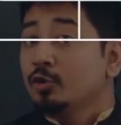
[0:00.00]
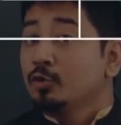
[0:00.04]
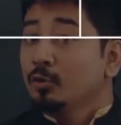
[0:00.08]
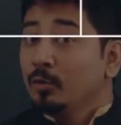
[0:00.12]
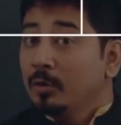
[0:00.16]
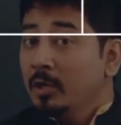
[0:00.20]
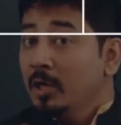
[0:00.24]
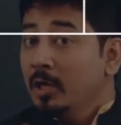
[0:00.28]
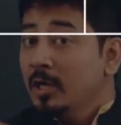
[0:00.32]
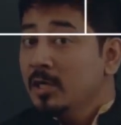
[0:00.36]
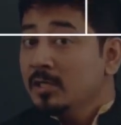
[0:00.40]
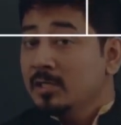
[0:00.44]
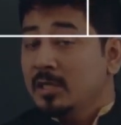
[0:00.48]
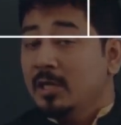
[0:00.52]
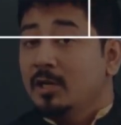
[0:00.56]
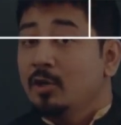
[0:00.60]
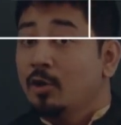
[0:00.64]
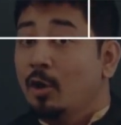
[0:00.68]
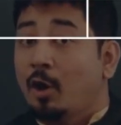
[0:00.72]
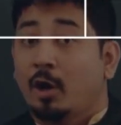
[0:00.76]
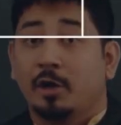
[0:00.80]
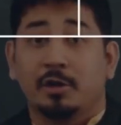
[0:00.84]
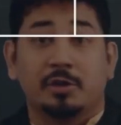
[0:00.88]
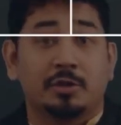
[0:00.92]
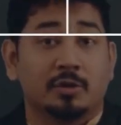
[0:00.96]
sugars
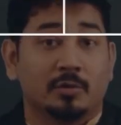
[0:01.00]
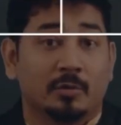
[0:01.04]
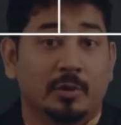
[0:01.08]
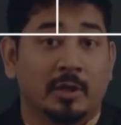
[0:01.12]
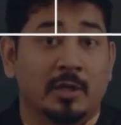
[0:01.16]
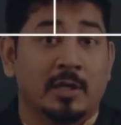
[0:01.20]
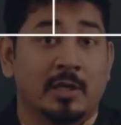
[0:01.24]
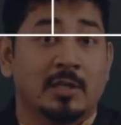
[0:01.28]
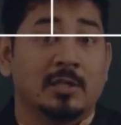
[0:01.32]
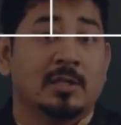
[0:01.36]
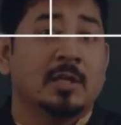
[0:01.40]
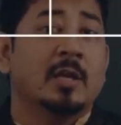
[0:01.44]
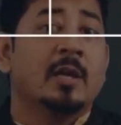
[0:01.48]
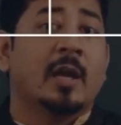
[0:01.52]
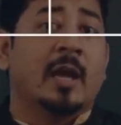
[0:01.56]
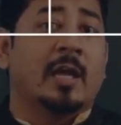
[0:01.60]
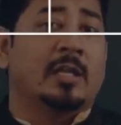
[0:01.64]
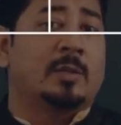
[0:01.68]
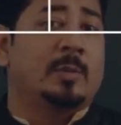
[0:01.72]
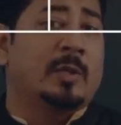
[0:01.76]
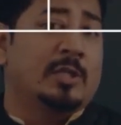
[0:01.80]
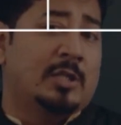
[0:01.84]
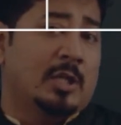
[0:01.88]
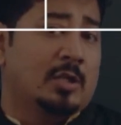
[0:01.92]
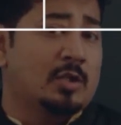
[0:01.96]
and non-sugars,
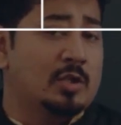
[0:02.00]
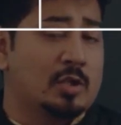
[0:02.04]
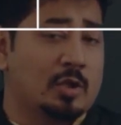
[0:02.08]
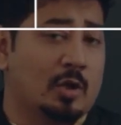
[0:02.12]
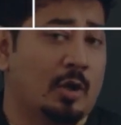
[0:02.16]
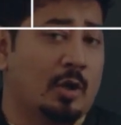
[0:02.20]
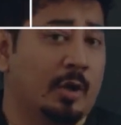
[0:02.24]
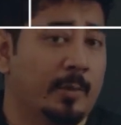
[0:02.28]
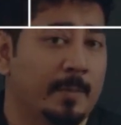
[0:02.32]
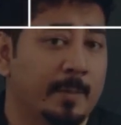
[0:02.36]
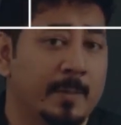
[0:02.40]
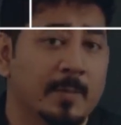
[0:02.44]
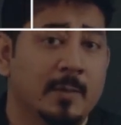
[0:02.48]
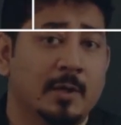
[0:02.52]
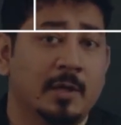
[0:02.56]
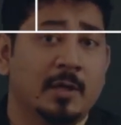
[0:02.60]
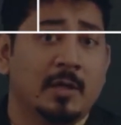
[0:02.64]
as we just saw.